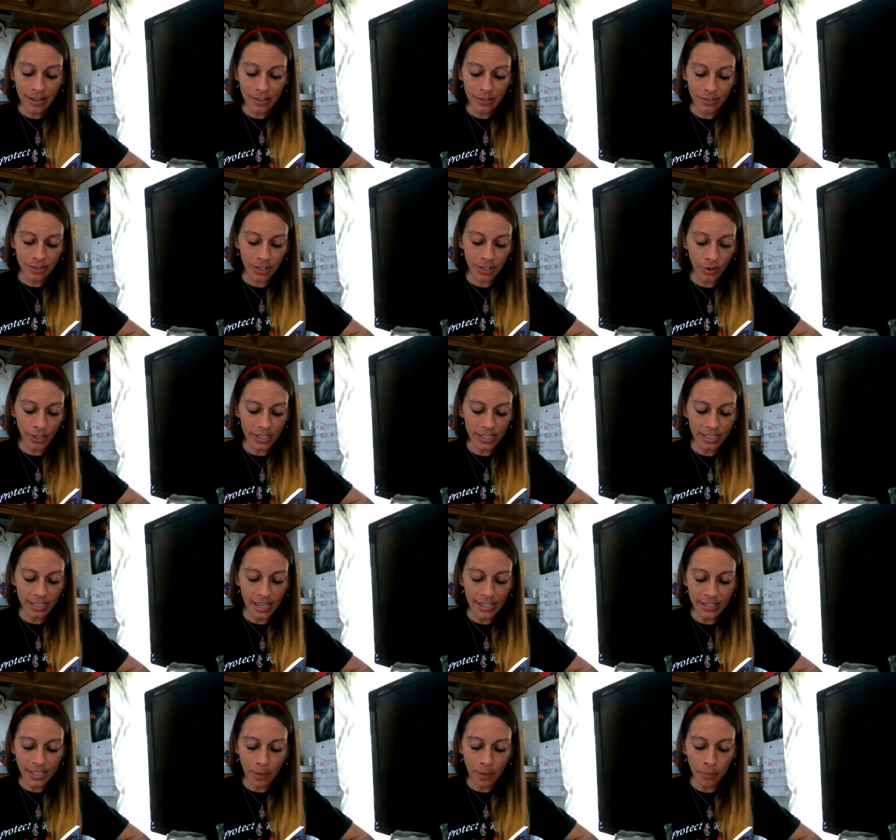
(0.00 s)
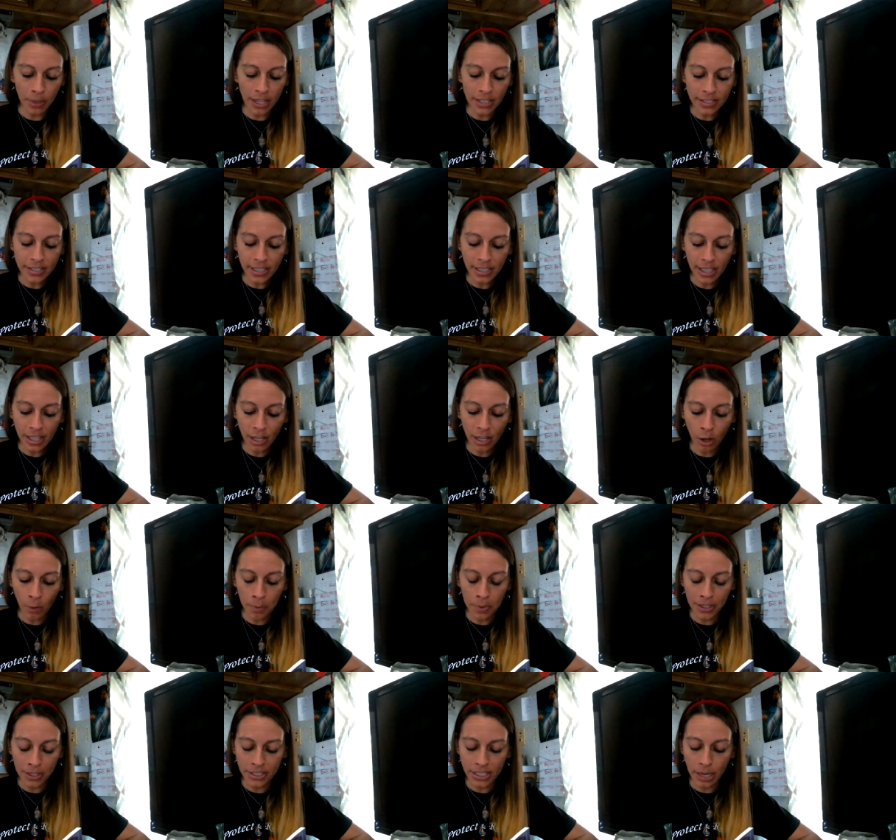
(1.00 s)
So it says, a blessing to
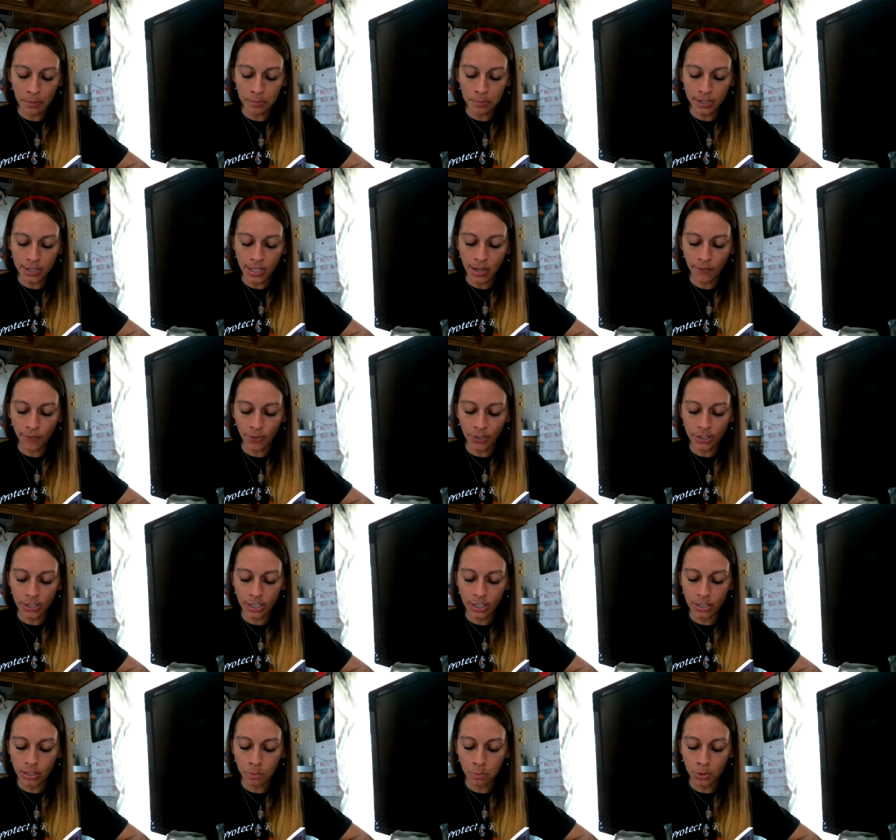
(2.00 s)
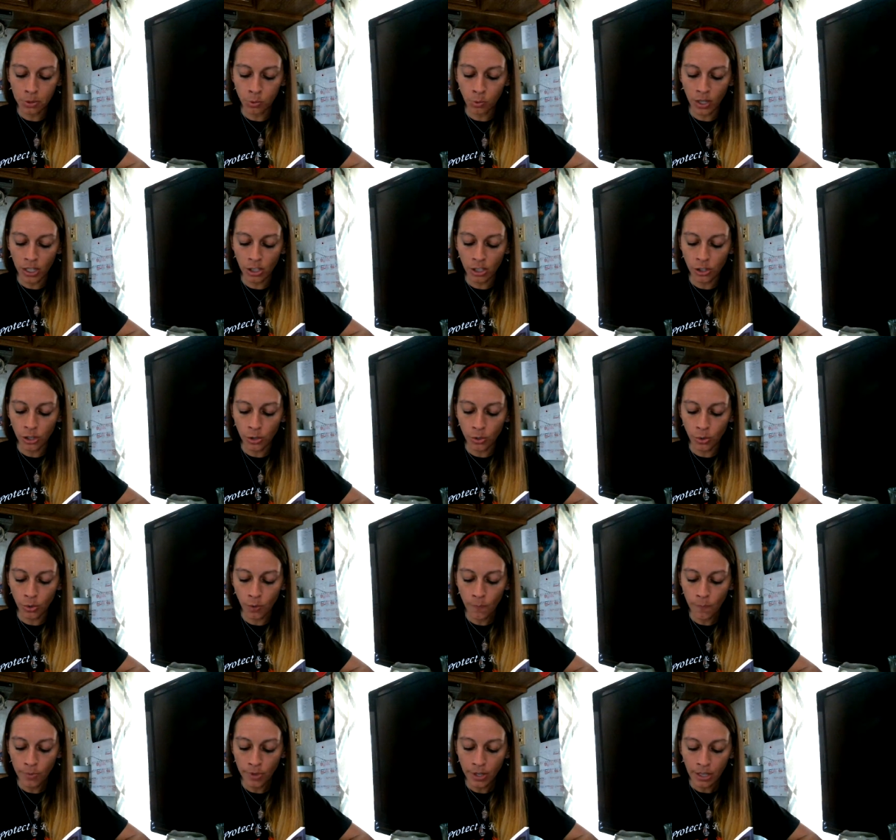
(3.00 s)
help accept the differences between
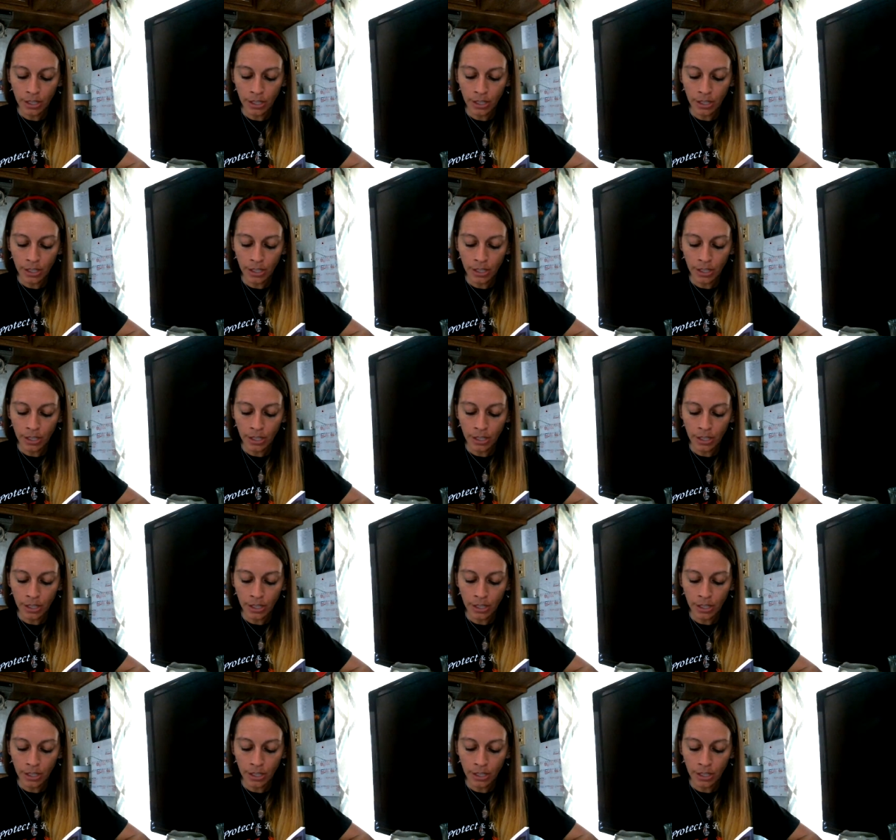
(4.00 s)
you